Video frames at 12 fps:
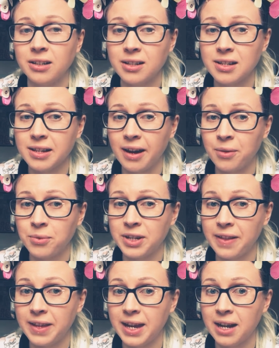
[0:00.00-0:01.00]
sound
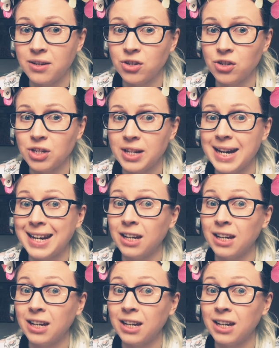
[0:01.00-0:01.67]
at the end, doesn't it?